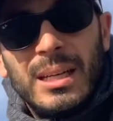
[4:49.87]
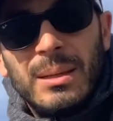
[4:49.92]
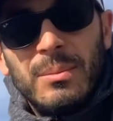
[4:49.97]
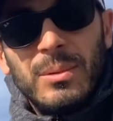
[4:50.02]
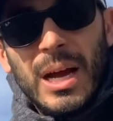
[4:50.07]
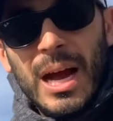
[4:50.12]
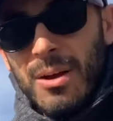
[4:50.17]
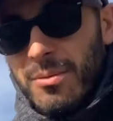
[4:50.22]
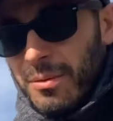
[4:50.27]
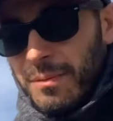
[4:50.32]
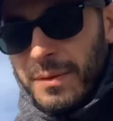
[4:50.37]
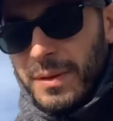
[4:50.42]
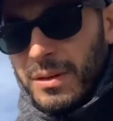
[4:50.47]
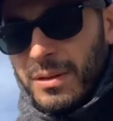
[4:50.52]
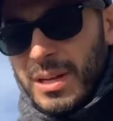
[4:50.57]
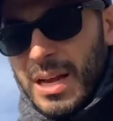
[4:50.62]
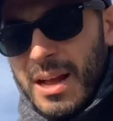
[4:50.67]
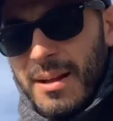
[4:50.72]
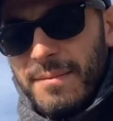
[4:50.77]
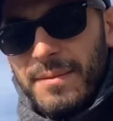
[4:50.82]
I would feel
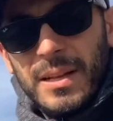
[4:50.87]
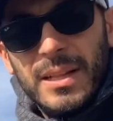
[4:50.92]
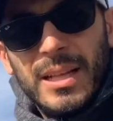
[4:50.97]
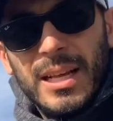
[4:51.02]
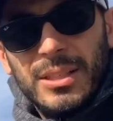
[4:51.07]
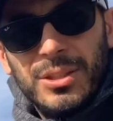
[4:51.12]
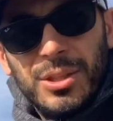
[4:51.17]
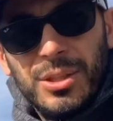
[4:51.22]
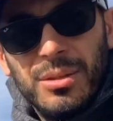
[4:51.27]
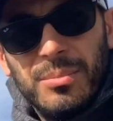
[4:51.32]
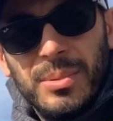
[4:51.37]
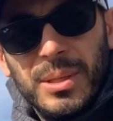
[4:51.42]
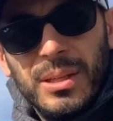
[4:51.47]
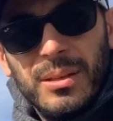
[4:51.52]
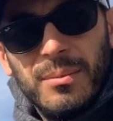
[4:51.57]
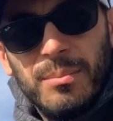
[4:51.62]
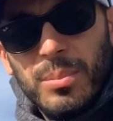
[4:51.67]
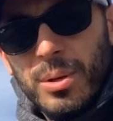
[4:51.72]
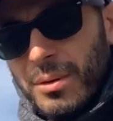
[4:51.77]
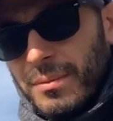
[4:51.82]
confident that she would be
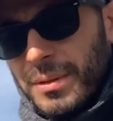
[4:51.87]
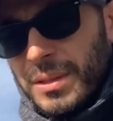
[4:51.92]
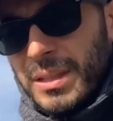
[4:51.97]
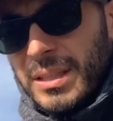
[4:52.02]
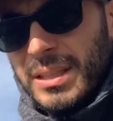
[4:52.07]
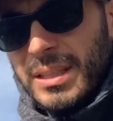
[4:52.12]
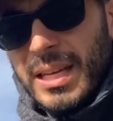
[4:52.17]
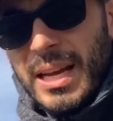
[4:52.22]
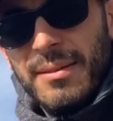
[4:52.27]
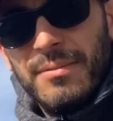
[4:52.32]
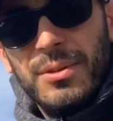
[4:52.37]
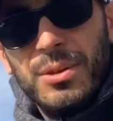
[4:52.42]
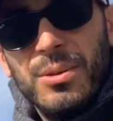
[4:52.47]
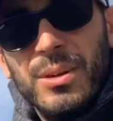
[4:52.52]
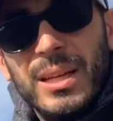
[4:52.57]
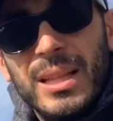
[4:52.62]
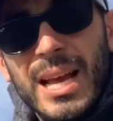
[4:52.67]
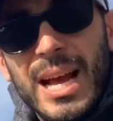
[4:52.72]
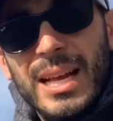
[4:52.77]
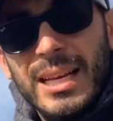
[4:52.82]
perfectly safe
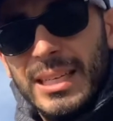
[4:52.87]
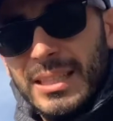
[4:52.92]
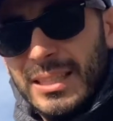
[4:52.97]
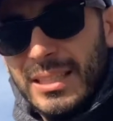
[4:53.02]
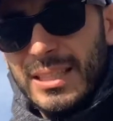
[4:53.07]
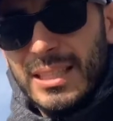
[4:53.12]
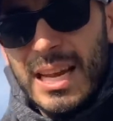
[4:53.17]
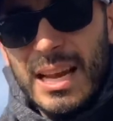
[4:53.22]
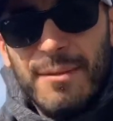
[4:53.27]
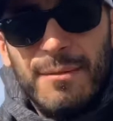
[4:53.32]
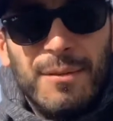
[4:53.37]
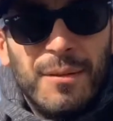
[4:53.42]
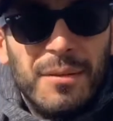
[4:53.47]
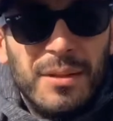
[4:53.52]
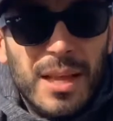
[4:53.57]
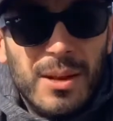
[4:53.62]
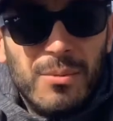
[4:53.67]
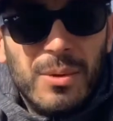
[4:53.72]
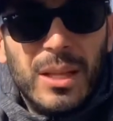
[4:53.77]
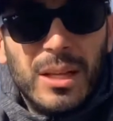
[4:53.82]
doing that, and safer
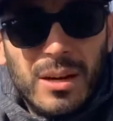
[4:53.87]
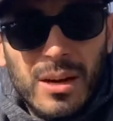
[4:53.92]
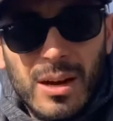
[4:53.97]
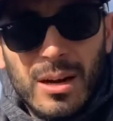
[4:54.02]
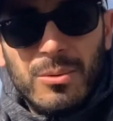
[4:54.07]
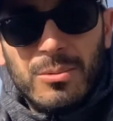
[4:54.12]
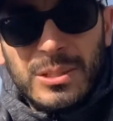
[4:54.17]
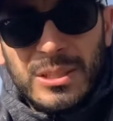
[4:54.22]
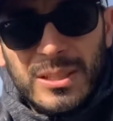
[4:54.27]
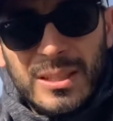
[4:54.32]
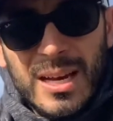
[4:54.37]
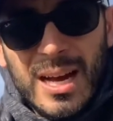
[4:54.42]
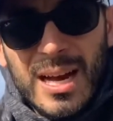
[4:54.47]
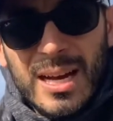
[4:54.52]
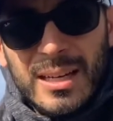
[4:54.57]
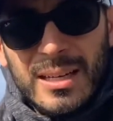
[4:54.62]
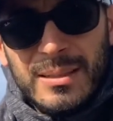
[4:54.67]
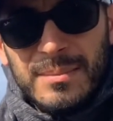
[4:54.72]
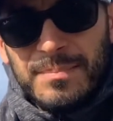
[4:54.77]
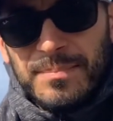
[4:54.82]
than when the car was
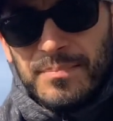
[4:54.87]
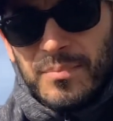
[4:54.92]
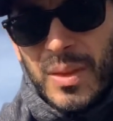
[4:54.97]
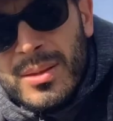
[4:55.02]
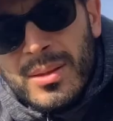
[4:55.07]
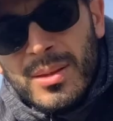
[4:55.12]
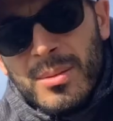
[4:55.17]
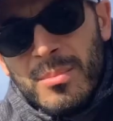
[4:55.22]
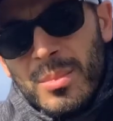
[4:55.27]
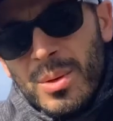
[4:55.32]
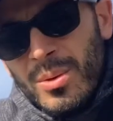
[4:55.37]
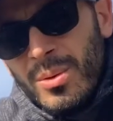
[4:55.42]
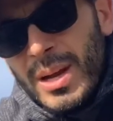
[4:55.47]
stock. The Moog